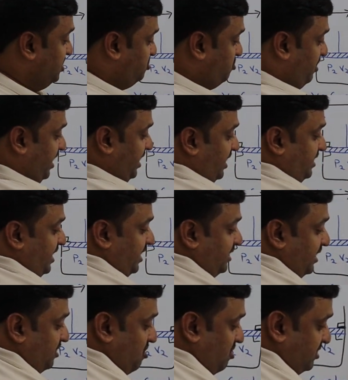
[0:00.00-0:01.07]
so anything
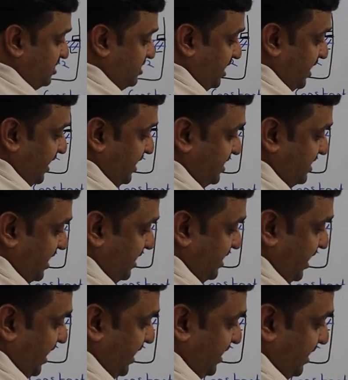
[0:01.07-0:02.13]
that constant inside
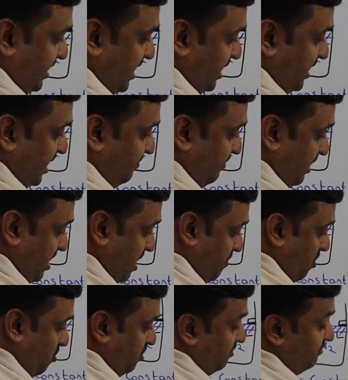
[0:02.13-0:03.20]
the integral, that will
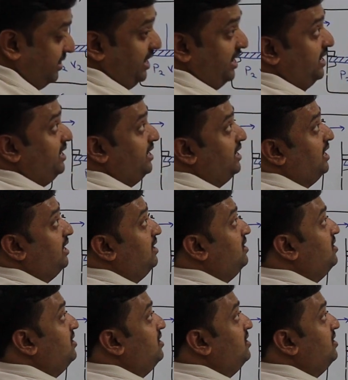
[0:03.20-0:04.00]
come out of the integral.